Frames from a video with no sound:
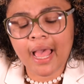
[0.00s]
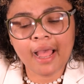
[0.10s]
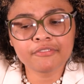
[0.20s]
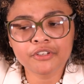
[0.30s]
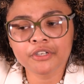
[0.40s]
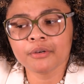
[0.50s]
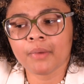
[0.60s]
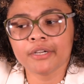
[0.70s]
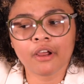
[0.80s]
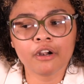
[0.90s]

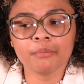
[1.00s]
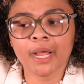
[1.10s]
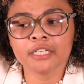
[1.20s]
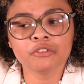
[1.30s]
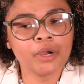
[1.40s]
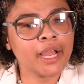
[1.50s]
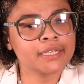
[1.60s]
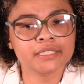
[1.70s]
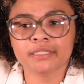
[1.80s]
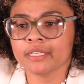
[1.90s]
my daughter passed away,
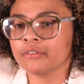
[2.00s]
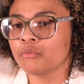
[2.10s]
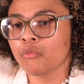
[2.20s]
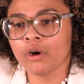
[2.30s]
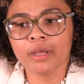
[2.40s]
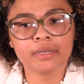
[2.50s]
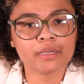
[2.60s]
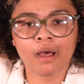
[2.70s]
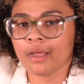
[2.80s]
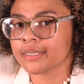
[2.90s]
I just didn't
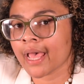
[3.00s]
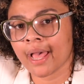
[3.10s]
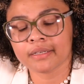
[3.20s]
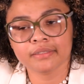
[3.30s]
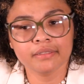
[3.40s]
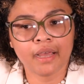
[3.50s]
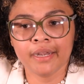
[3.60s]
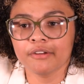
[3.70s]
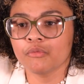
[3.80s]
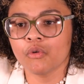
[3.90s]
want contact.
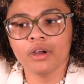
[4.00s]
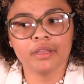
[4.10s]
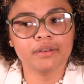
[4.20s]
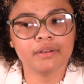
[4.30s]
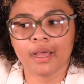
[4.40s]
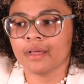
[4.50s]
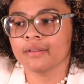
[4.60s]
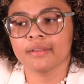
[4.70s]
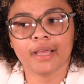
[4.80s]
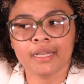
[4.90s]
I
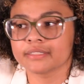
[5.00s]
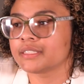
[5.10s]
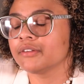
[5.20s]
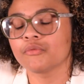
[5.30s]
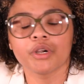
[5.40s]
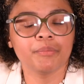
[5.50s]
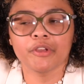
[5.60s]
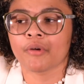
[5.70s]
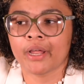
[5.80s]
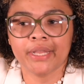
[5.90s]
just didn't want to
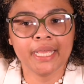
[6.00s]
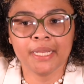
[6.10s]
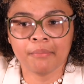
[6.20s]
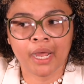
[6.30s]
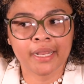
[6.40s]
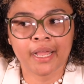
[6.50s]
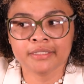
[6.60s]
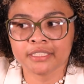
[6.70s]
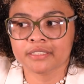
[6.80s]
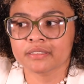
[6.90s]
be around anybody. I
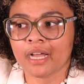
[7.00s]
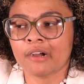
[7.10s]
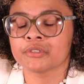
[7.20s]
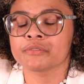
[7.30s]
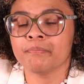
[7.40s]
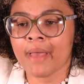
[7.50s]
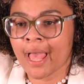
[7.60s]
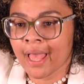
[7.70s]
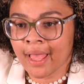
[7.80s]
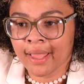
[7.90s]
was
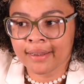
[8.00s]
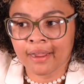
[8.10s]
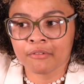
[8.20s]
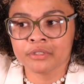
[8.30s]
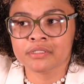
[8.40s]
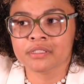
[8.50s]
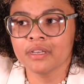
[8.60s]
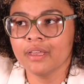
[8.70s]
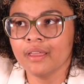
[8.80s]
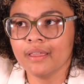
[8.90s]
mad.
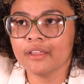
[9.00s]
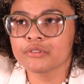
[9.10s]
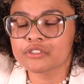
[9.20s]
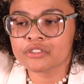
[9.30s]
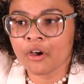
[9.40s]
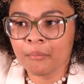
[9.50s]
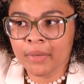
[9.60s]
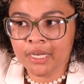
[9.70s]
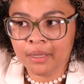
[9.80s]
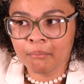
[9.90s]
It was so
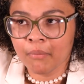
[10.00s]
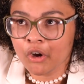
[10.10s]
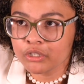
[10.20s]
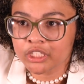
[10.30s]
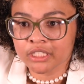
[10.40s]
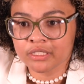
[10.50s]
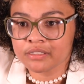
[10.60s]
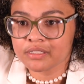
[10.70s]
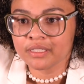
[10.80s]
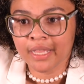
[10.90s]
many
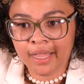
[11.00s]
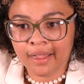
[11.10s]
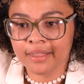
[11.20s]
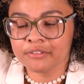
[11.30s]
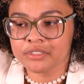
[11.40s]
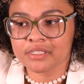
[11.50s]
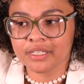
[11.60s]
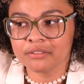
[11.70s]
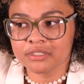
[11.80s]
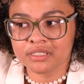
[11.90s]
emotions. Yeah, it
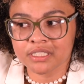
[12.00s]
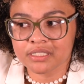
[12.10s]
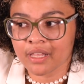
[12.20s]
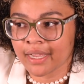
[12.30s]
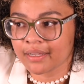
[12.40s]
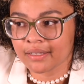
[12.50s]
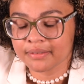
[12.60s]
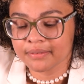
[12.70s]
was just like,